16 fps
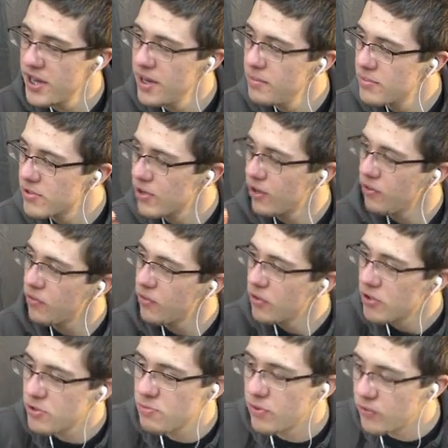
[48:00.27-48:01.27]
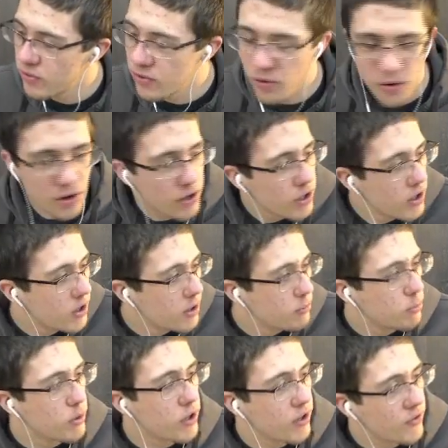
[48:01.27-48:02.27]
software as before,
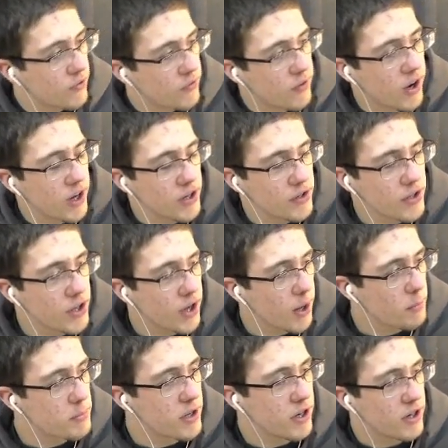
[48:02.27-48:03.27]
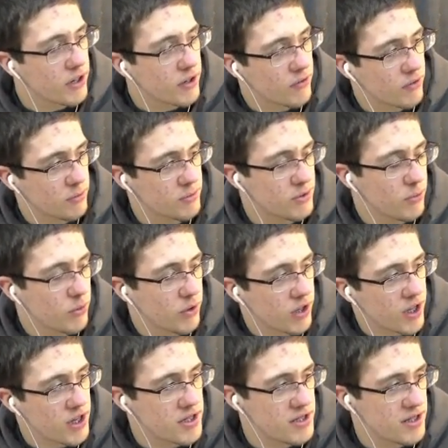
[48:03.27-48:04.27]
but I finally updated it from
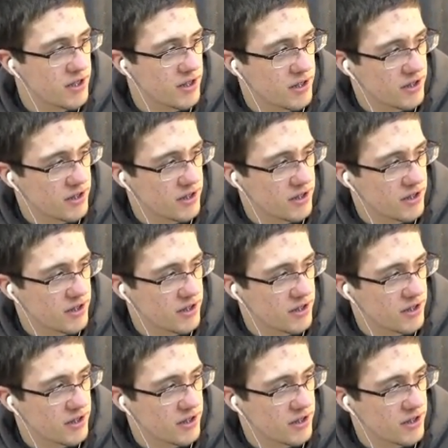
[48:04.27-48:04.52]
2018.